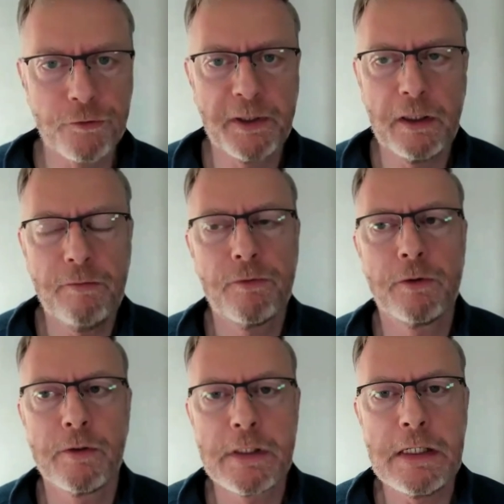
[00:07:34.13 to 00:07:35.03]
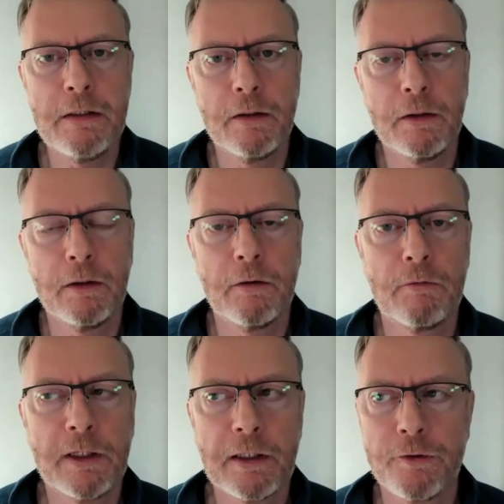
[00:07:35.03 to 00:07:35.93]
I mean, even on the
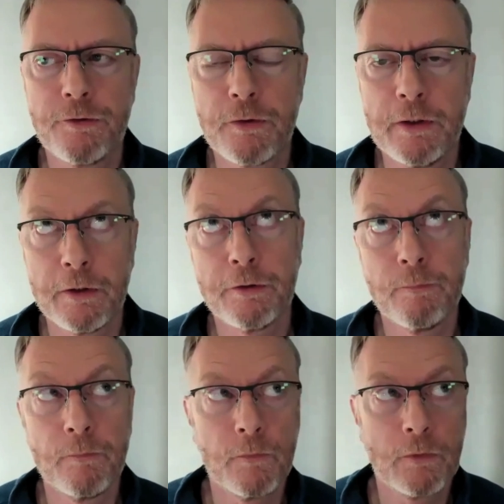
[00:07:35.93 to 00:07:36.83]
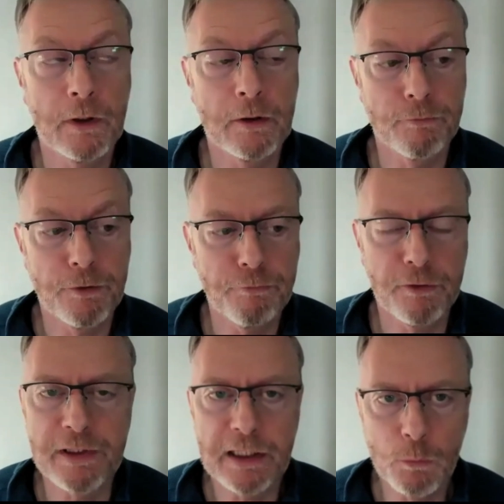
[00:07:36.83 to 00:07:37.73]
regular and the kind of
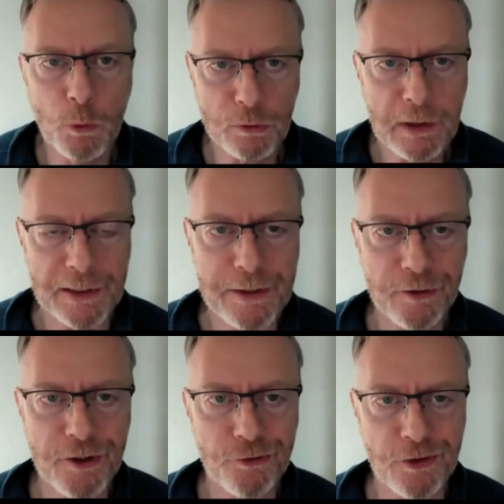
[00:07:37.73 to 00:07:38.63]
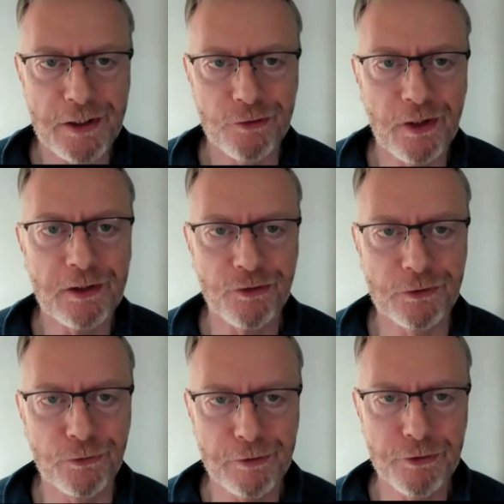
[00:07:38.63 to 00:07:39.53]
defining what clean hydrogen is, that
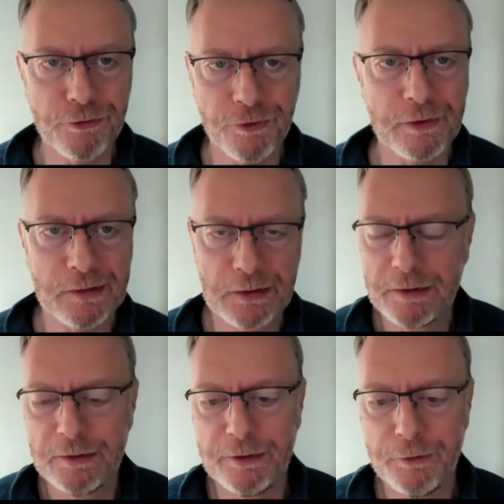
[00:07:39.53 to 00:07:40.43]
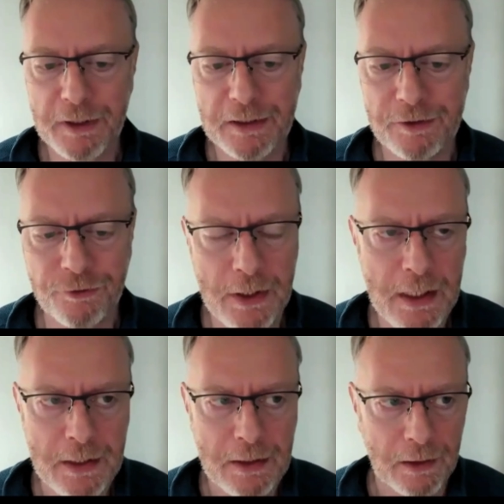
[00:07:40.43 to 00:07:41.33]
still differs. The UK's
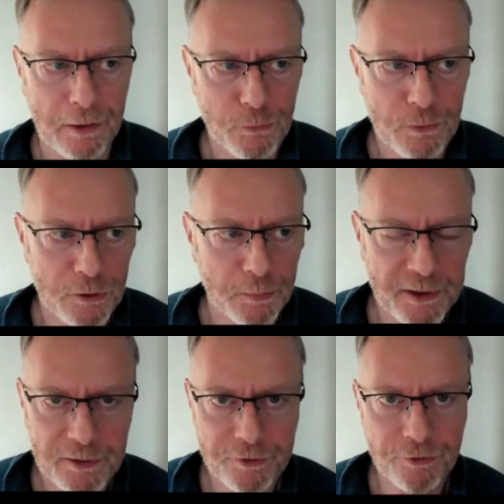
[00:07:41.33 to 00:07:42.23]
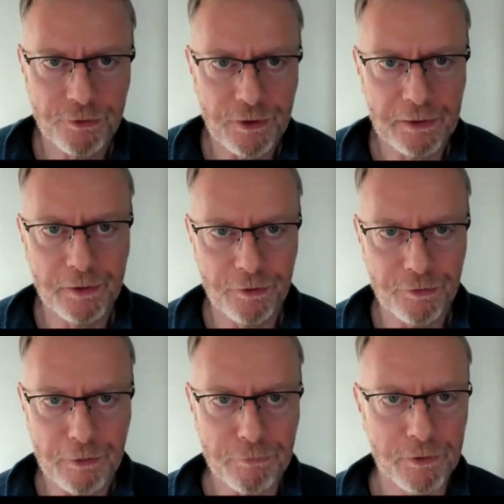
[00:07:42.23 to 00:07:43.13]
low carbon hydrogen standard is
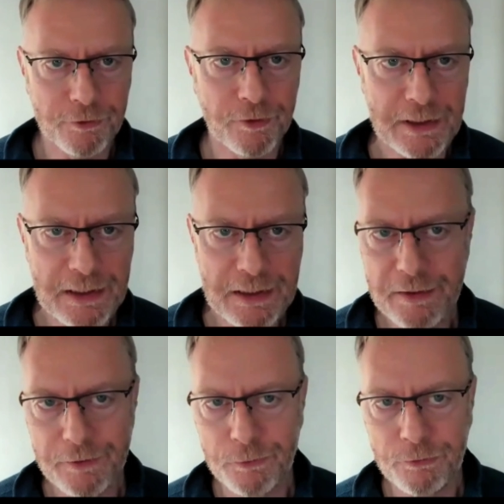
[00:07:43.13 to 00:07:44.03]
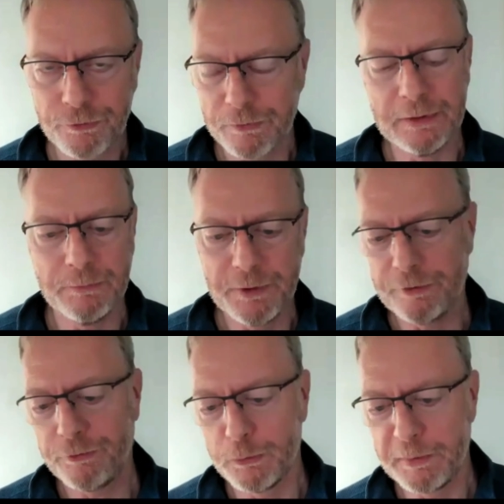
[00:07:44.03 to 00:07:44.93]
different to the EU's,
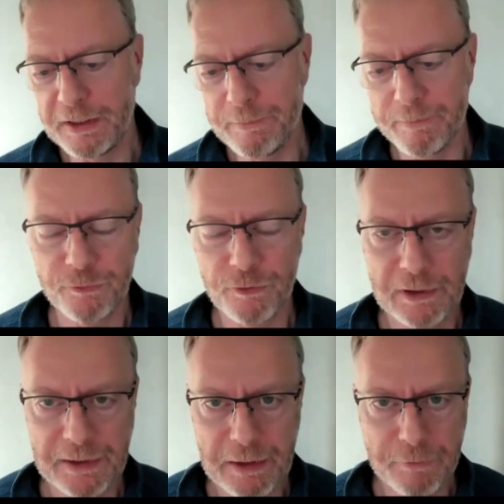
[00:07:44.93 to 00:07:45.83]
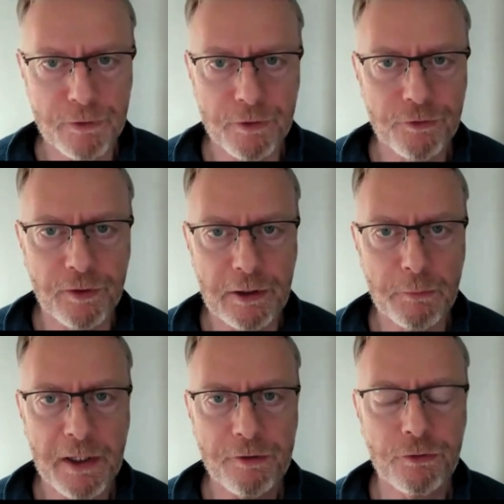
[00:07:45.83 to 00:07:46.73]
which will be slightly different to the
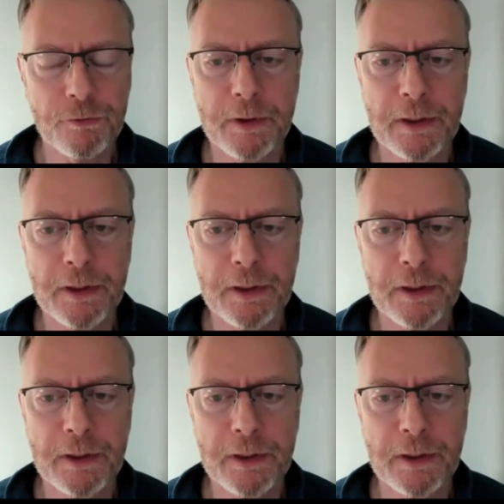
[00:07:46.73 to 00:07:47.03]
US.